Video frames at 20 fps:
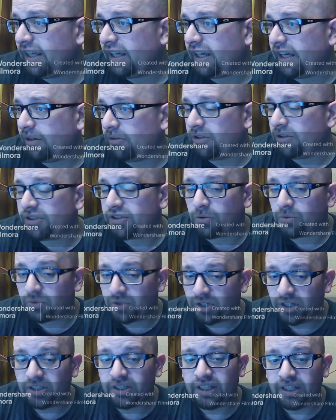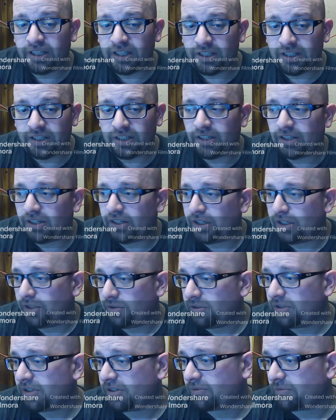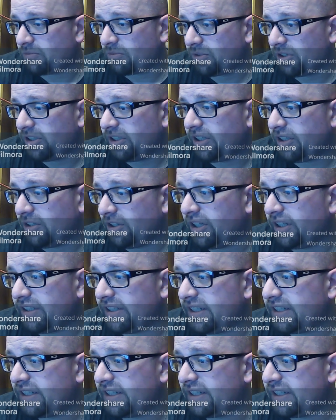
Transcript: it was a really it was really good.